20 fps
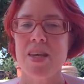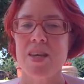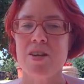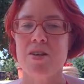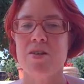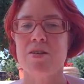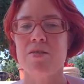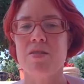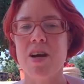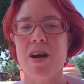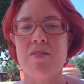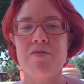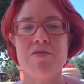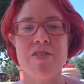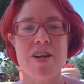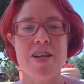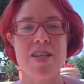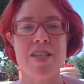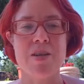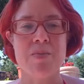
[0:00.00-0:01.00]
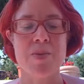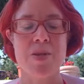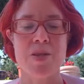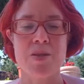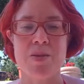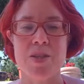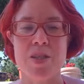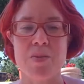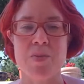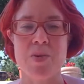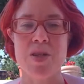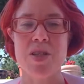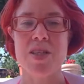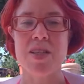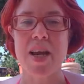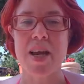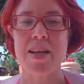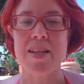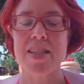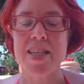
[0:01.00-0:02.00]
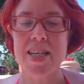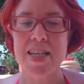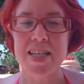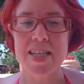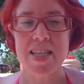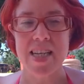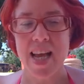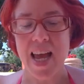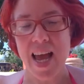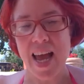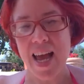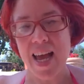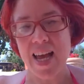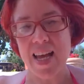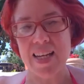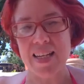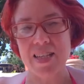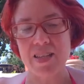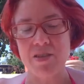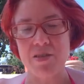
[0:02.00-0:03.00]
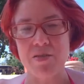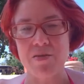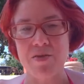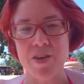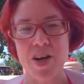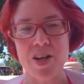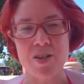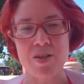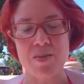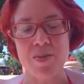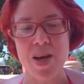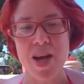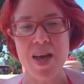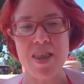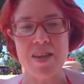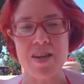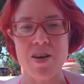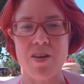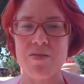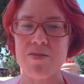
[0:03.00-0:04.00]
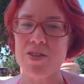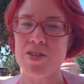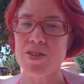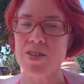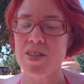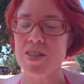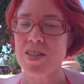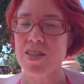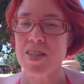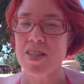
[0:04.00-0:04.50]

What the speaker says: Your friendship is always appreciated, and you can find all my other novels